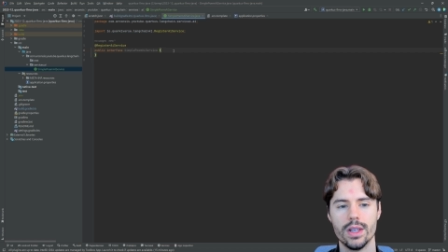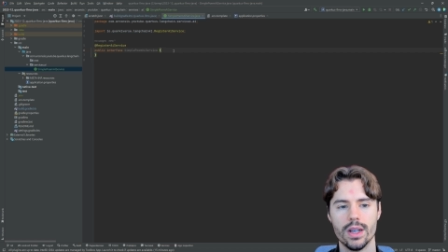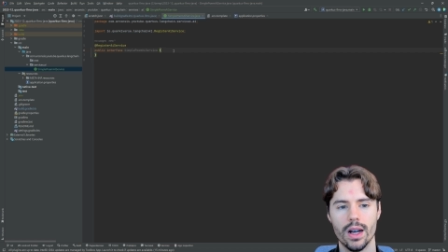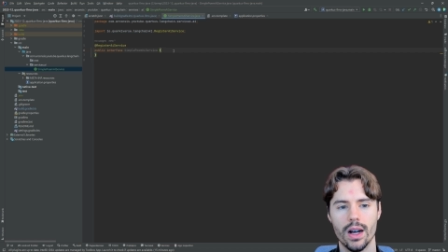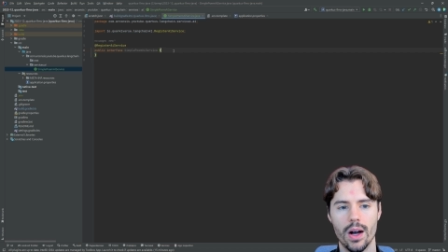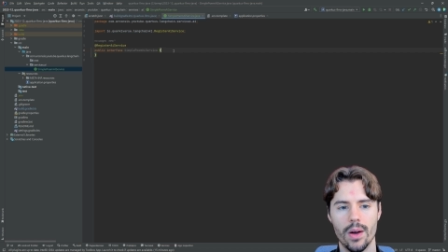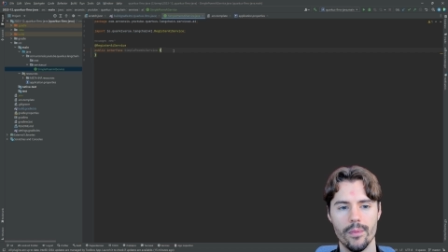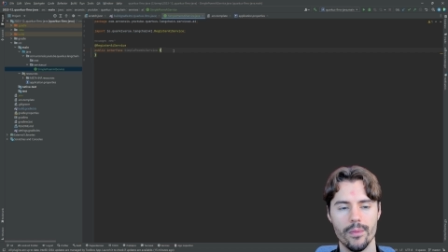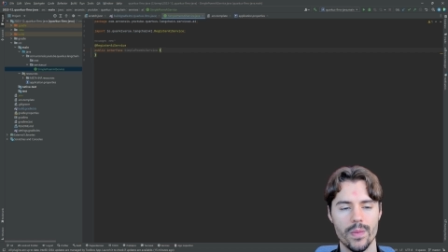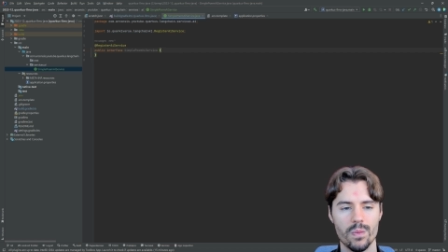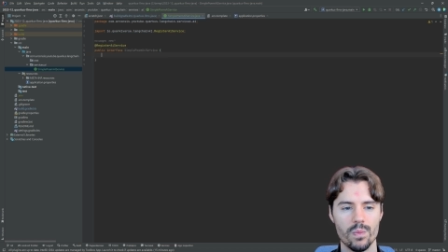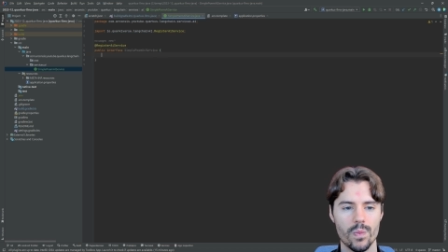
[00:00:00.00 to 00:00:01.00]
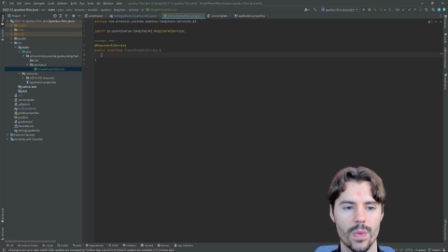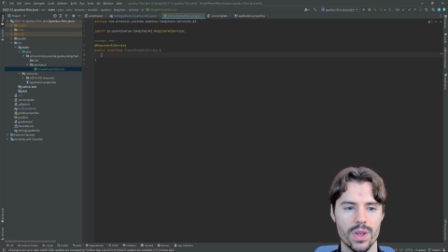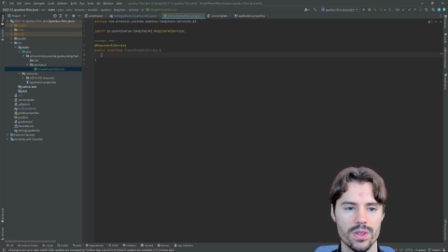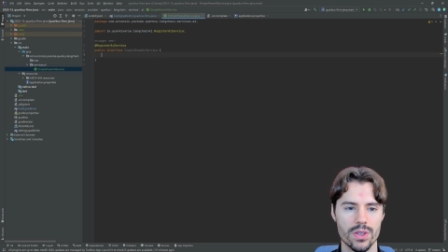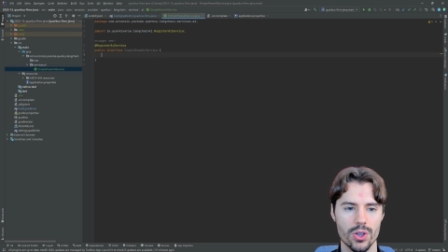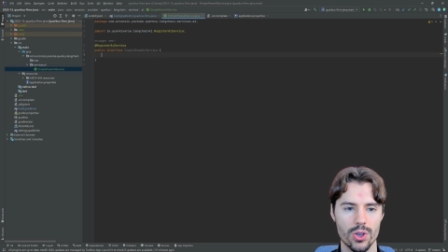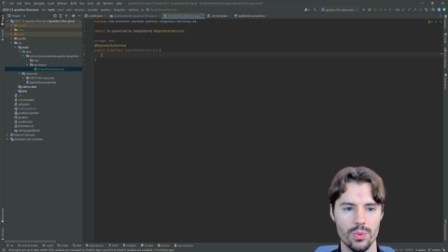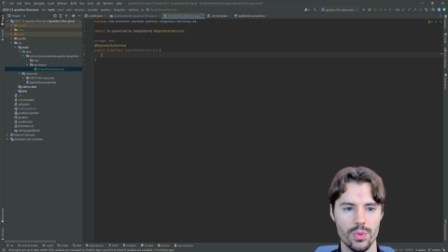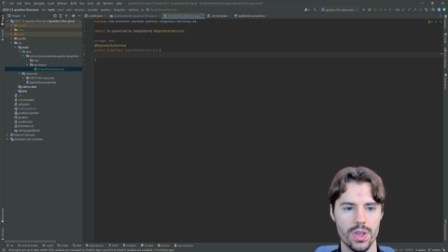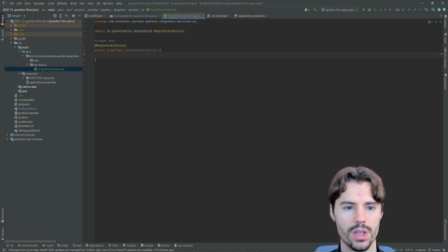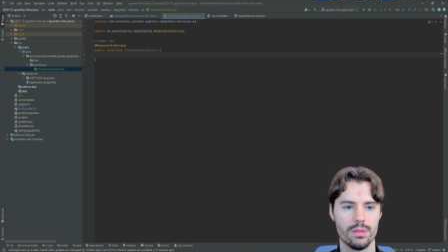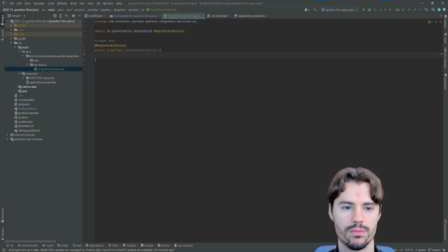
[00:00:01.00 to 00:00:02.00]
Um, so
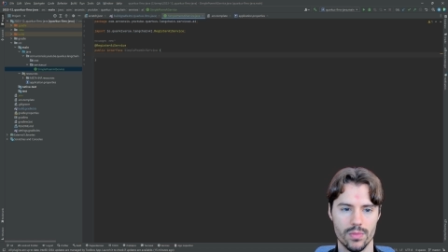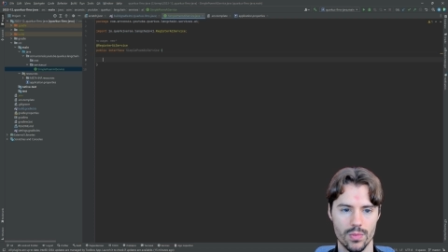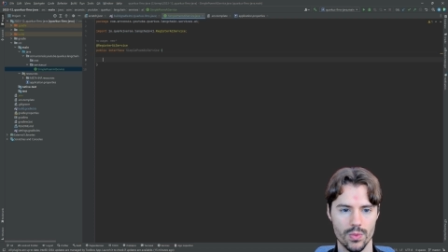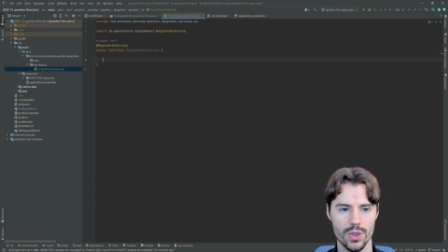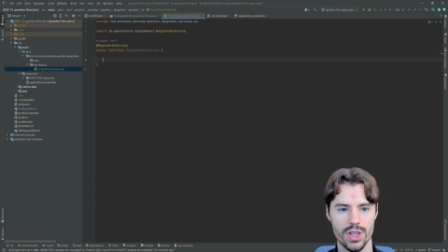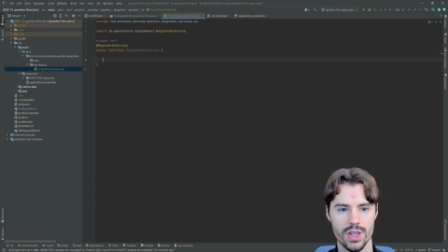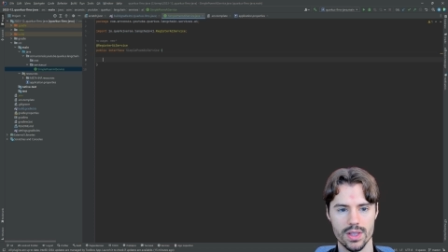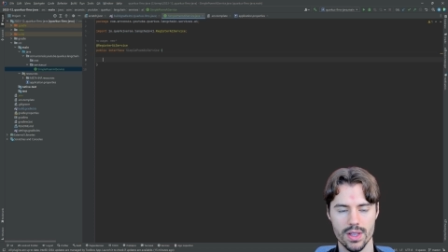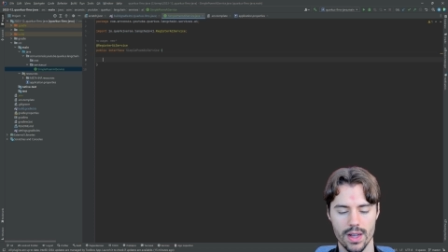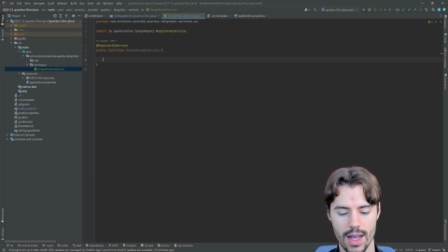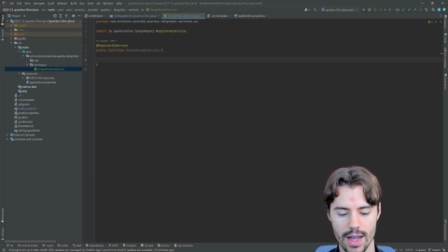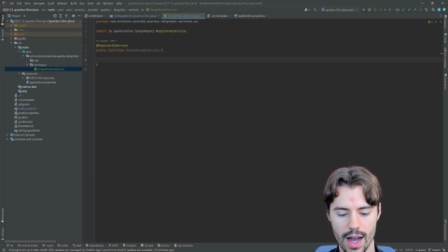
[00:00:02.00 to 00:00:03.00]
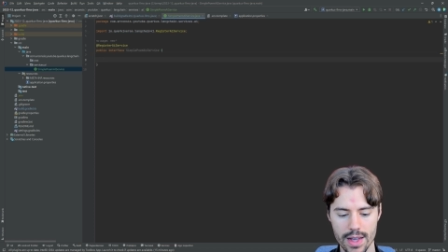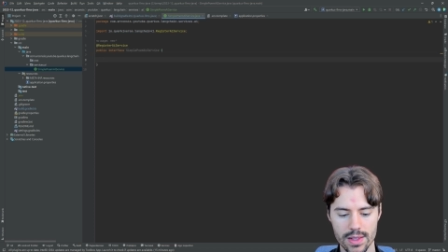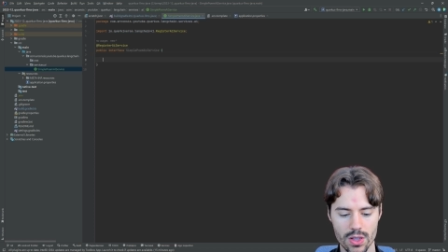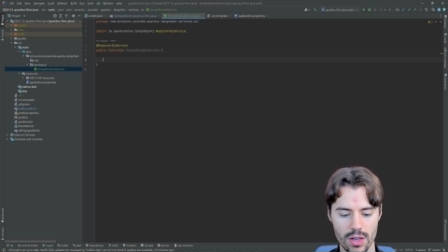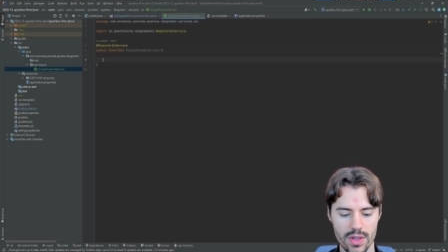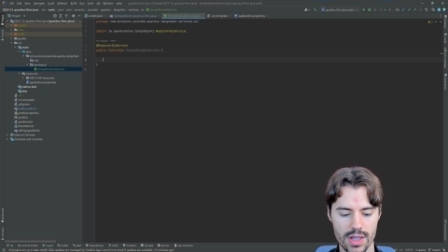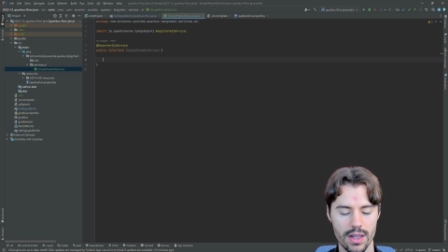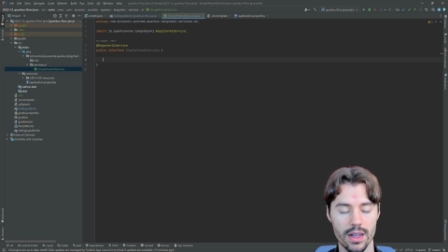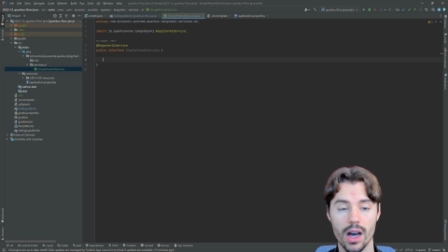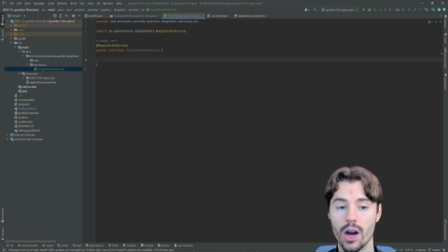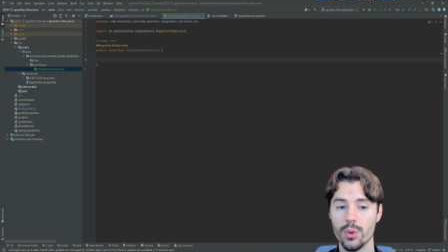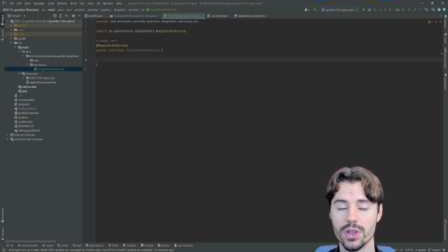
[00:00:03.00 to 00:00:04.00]
we register AI service and
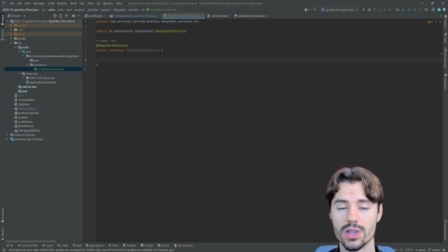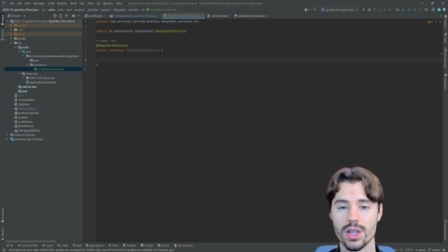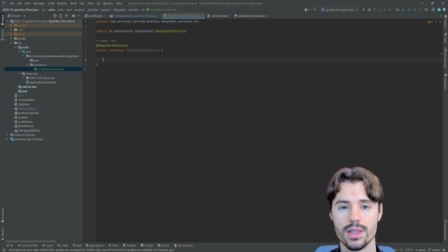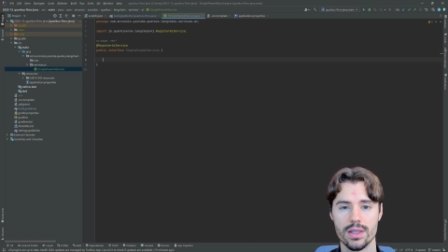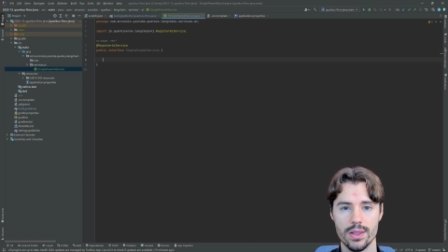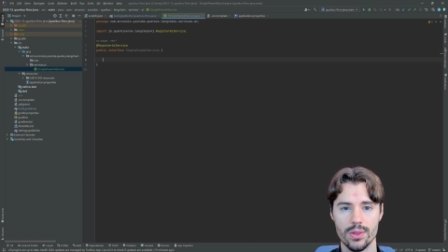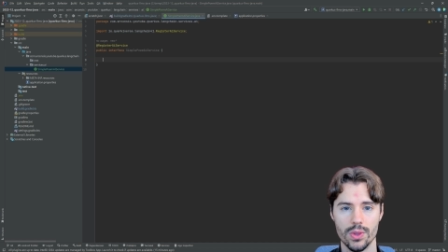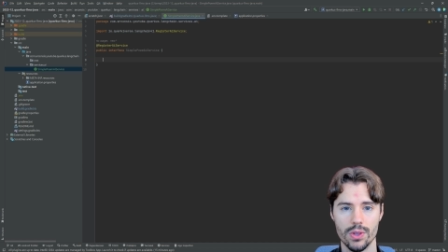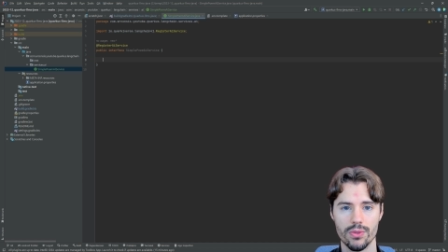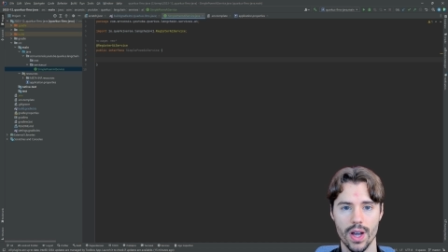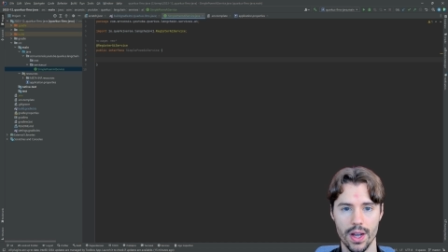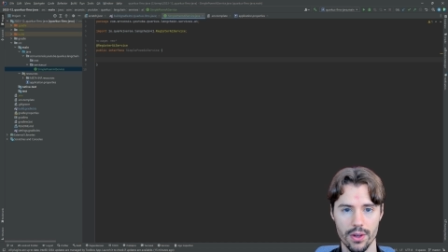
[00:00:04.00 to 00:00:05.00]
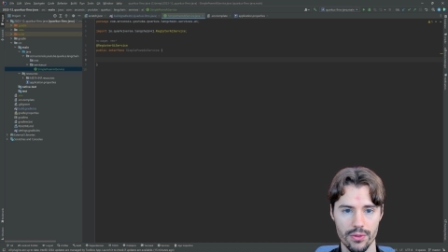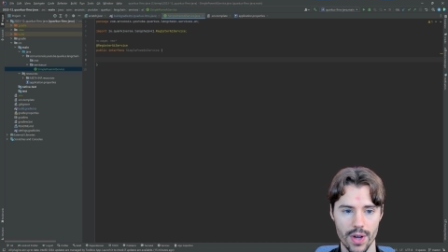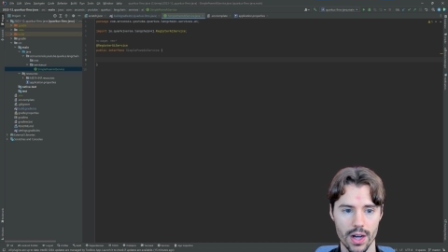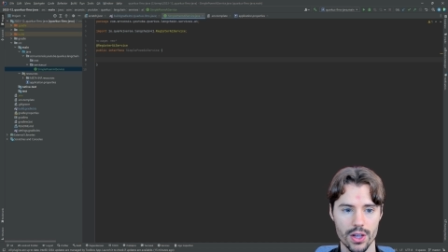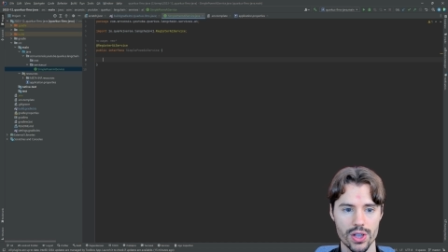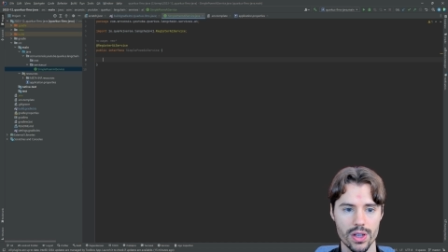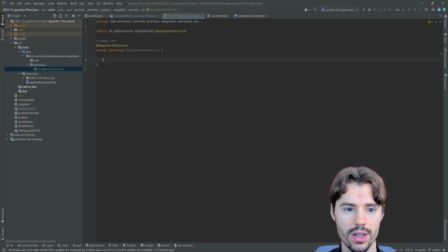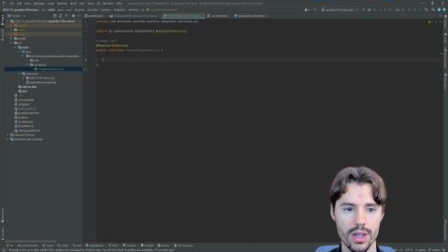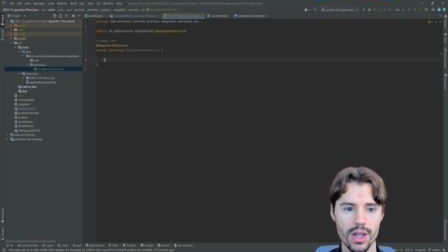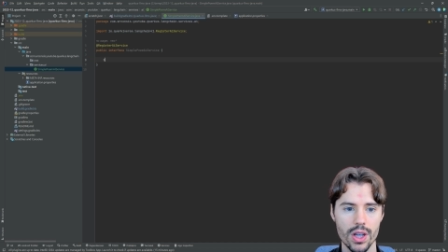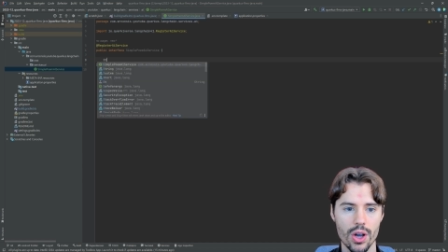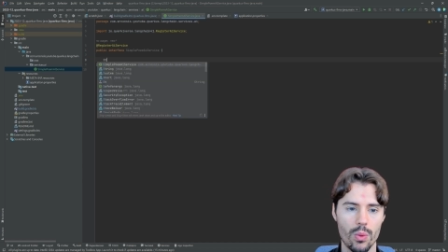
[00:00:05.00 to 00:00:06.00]
now we just need to define a function,
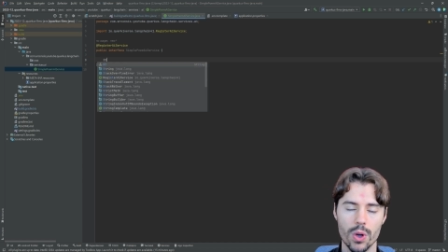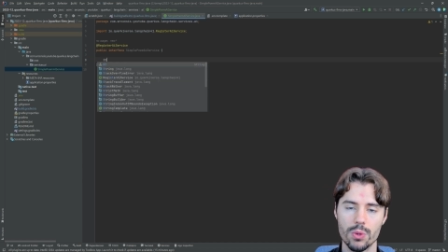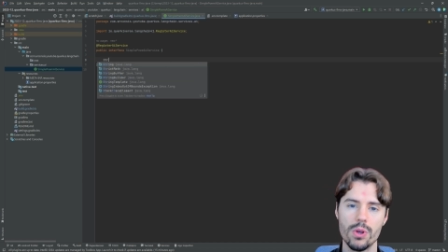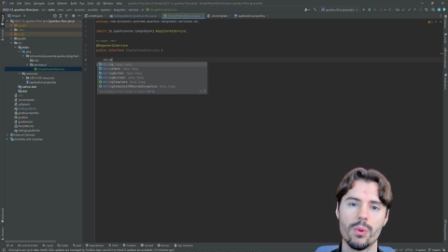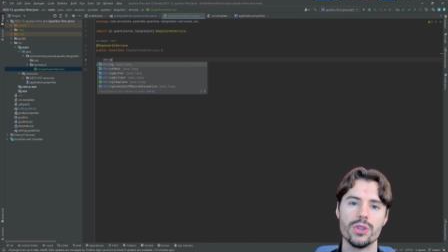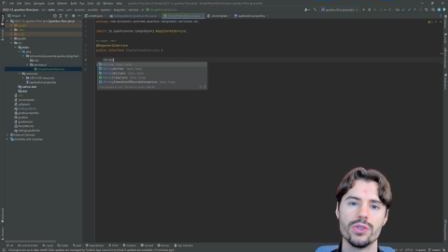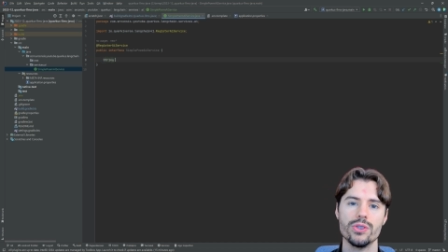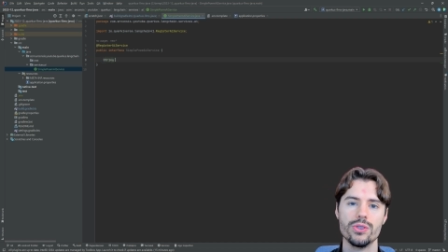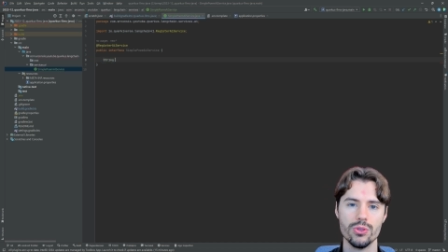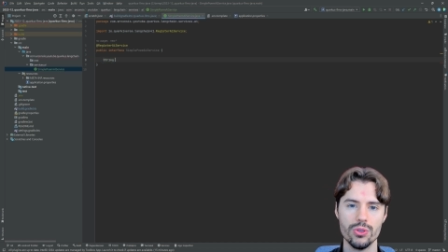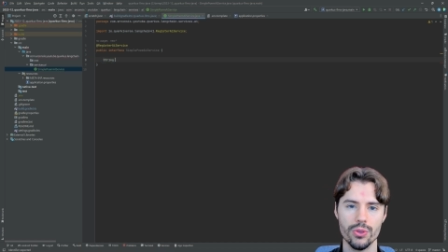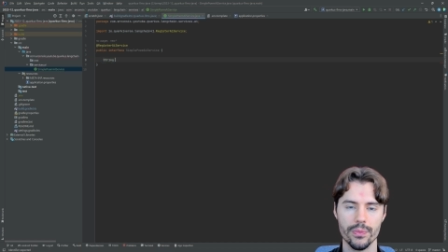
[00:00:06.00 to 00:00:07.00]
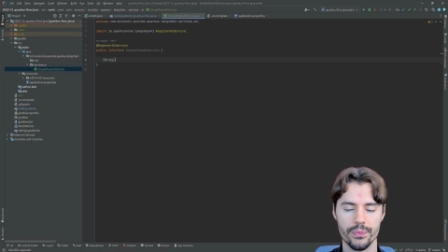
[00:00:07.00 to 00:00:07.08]
what we want to do.